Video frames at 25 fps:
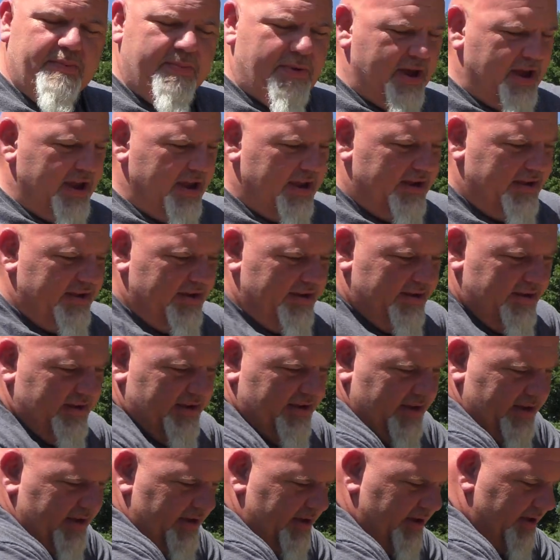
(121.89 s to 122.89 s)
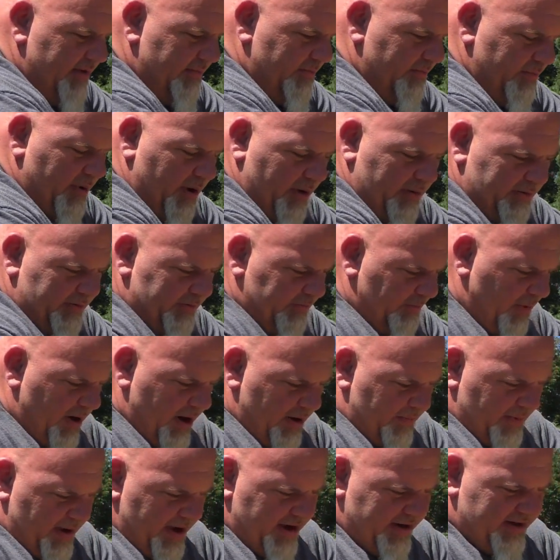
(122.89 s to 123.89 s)
paint, probably
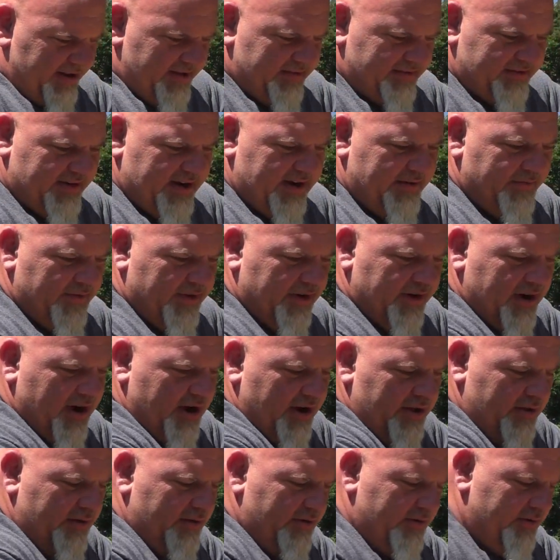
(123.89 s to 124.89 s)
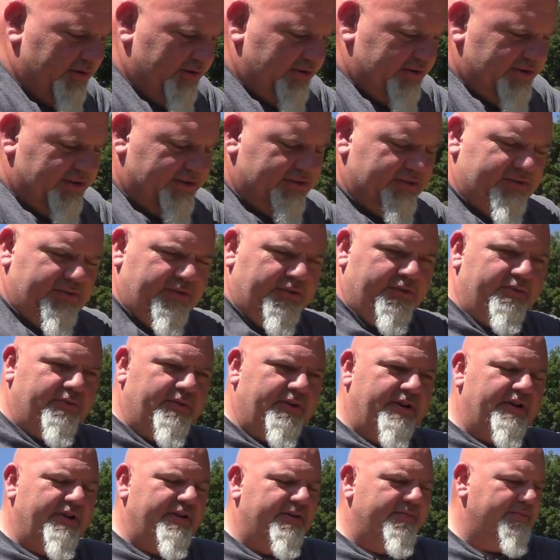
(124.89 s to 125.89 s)
spray paint this a different color just
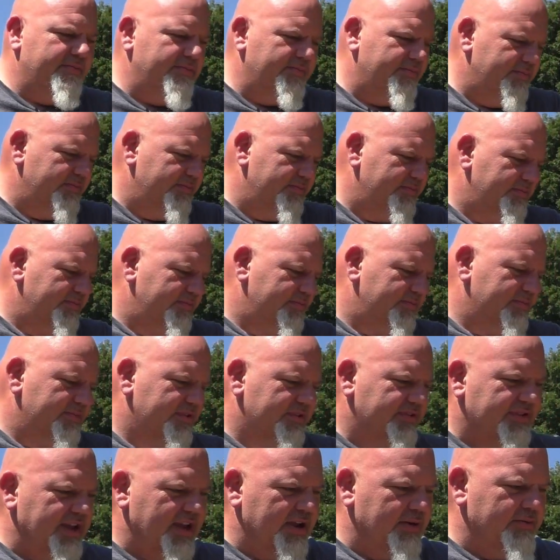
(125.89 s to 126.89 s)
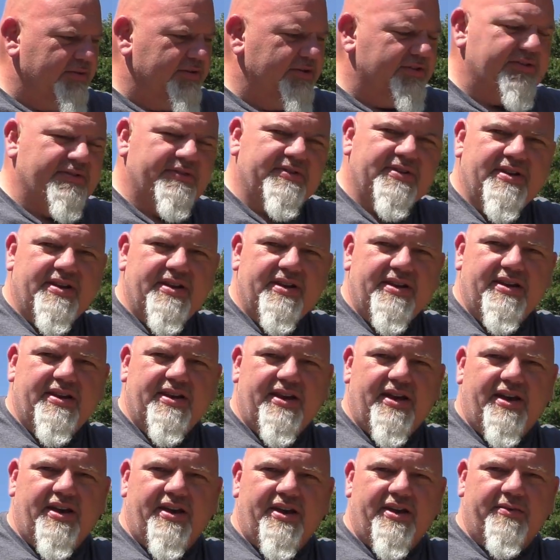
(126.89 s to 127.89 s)
to distinguish
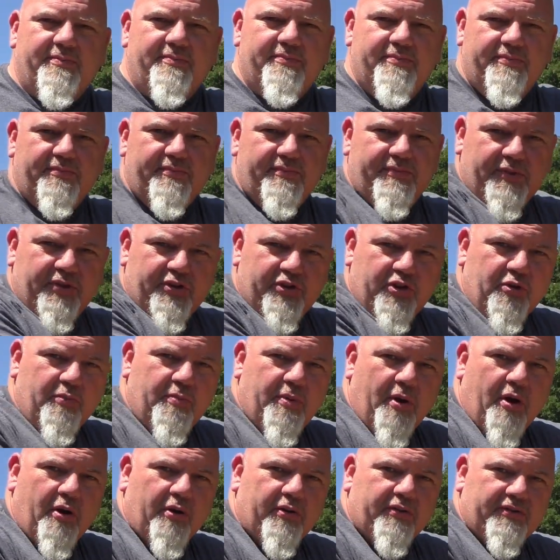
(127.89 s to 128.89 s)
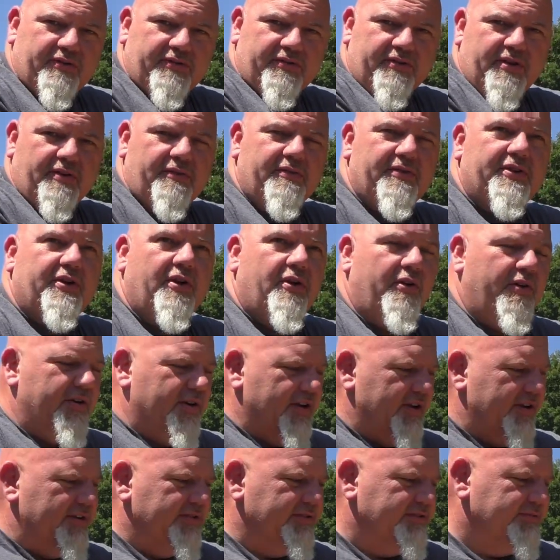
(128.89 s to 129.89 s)
the two parts of the
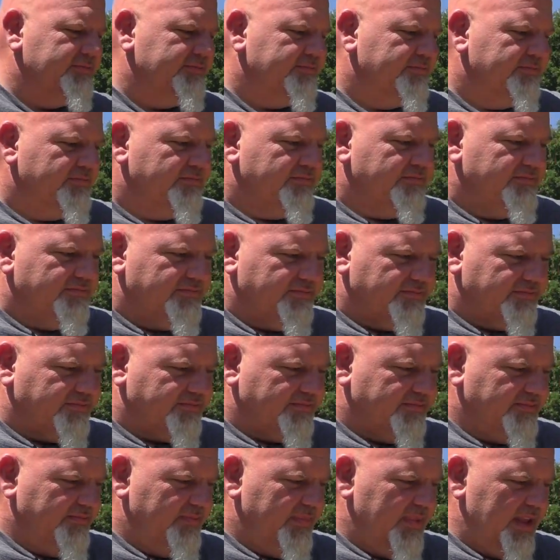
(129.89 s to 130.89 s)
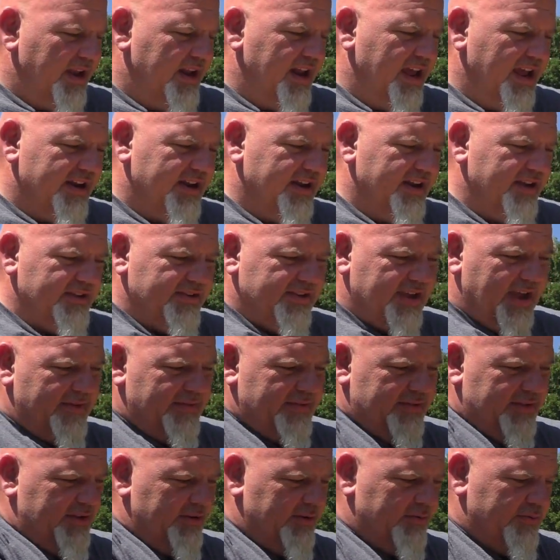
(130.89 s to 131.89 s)
target. Now it does
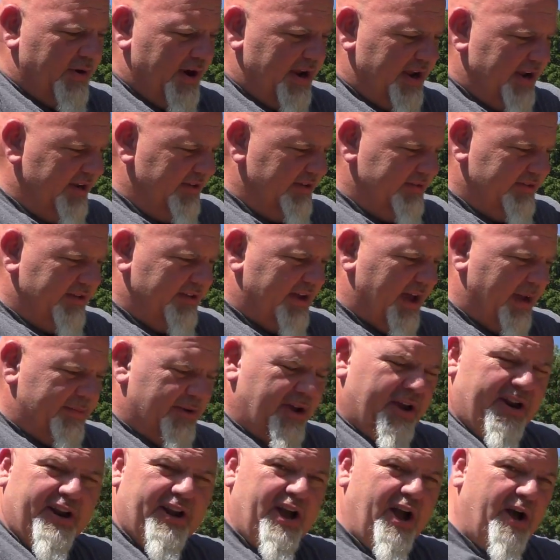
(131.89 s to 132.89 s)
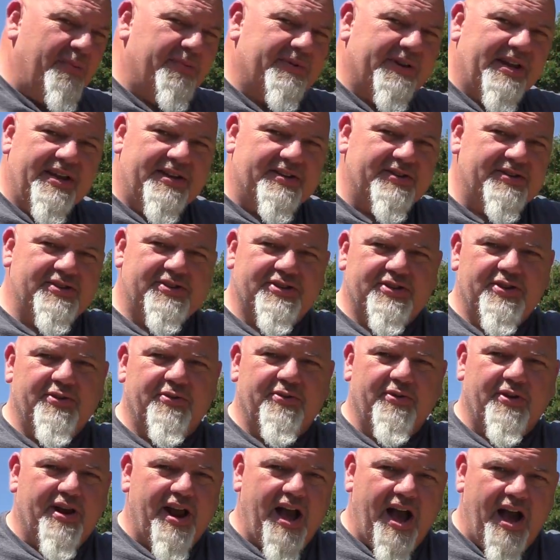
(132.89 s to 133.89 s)
have the little rings. I'm not a competition
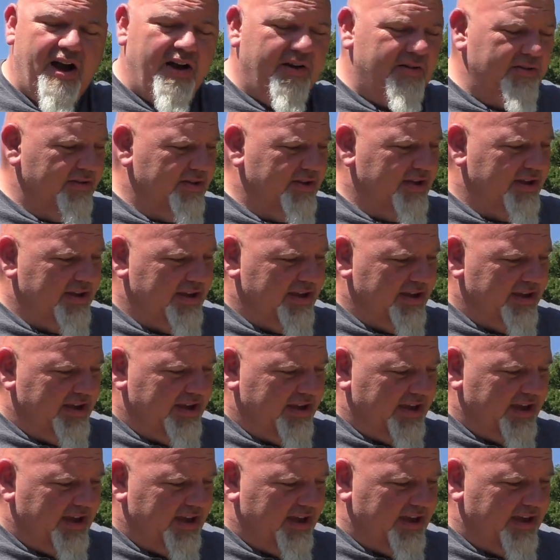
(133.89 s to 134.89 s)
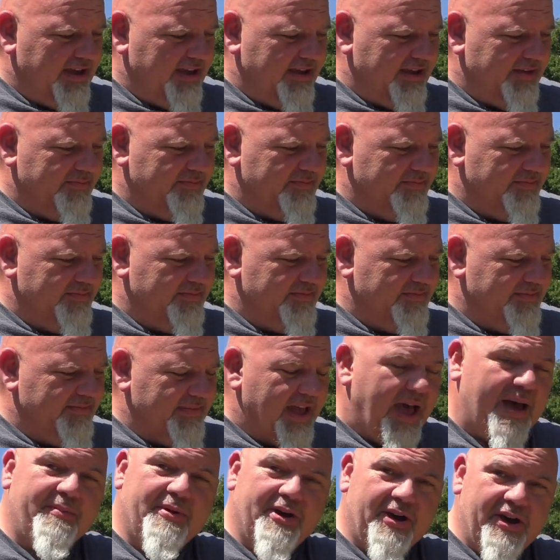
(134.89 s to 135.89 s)
shooter at all.
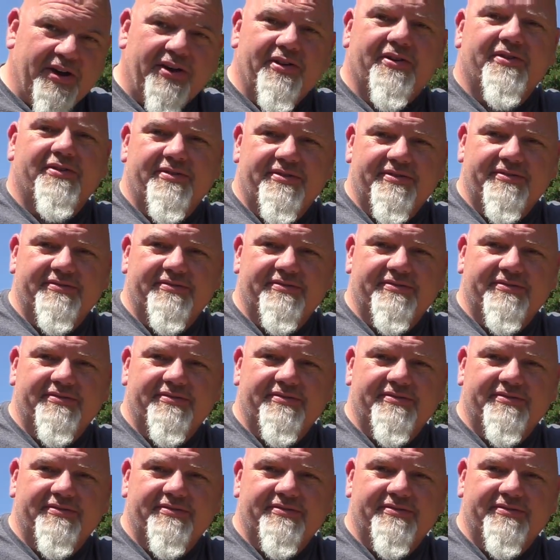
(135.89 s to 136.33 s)
I'm a hunter.